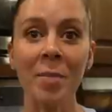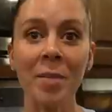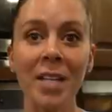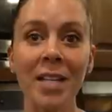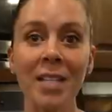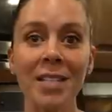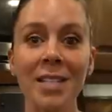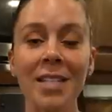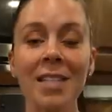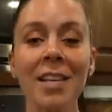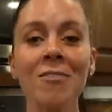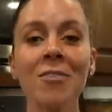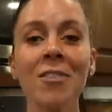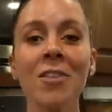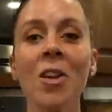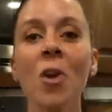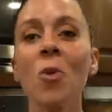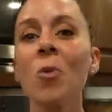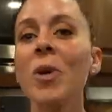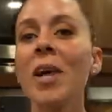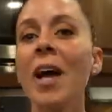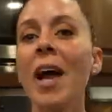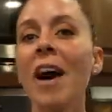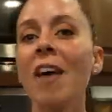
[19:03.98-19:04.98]
means even
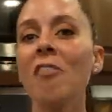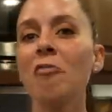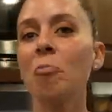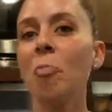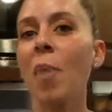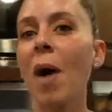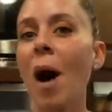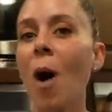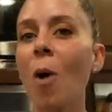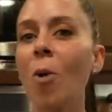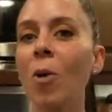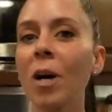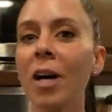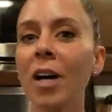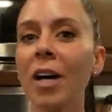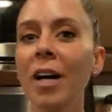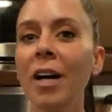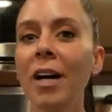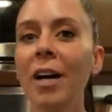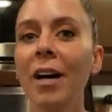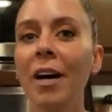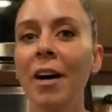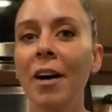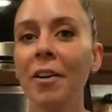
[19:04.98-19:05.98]
though we have power
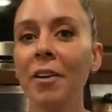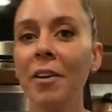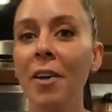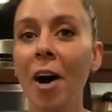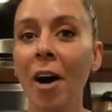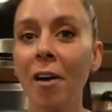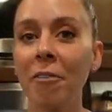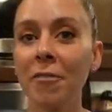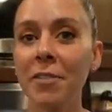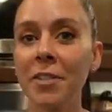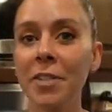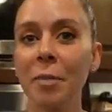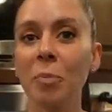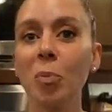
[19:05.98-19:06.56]
enough to